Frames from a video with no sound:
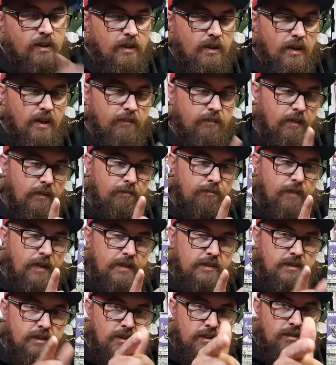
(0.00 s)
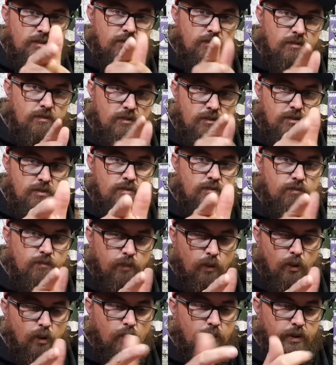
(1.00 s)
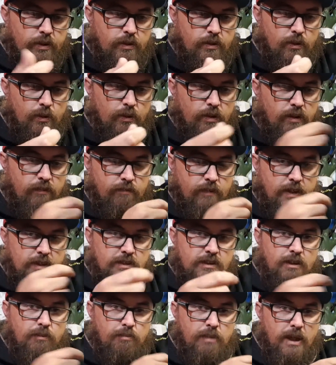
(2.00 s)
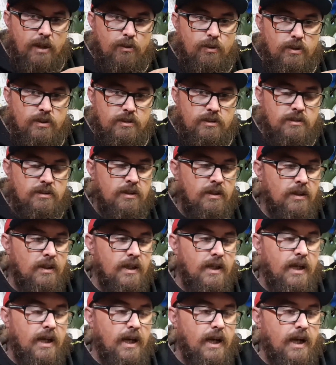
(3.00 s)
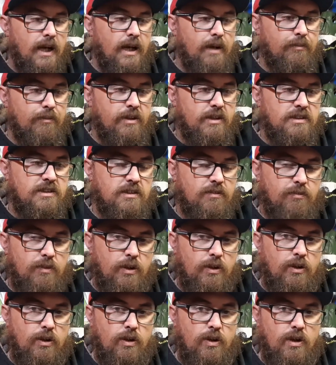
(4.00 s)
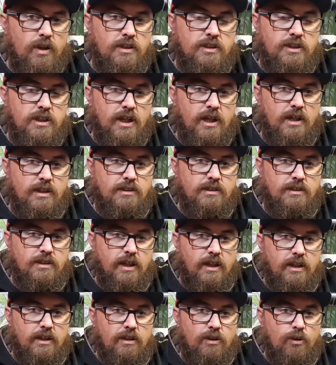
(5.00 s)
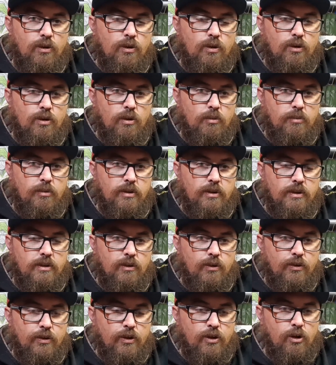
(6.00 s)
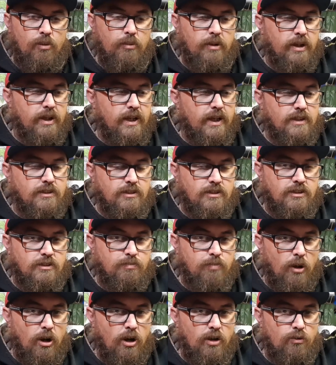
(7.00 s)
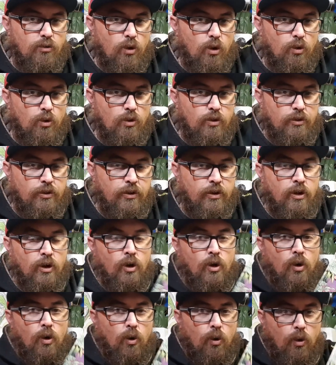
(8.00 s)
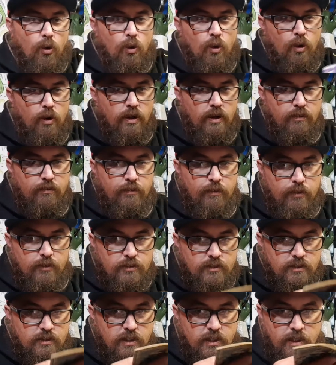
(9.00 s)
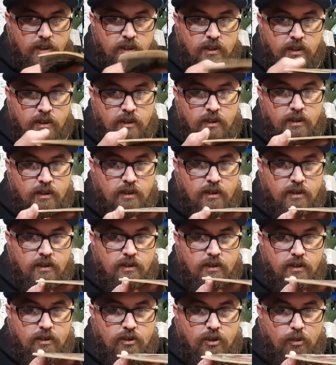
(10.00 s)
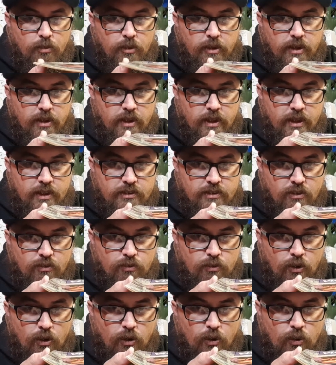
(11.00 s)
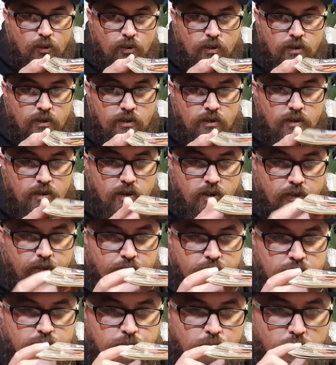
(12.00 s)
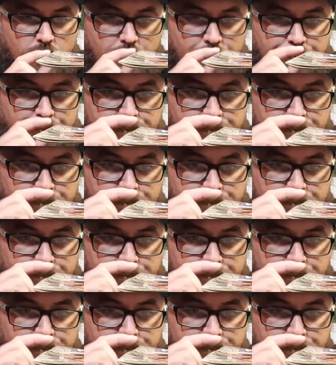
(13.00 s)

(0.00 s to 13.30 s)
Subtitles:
if they're facing forward or they're facing backwards, there's a very high chance that your comic or the comic has a spine roll on it. Or if you see the comic has a roll on the spine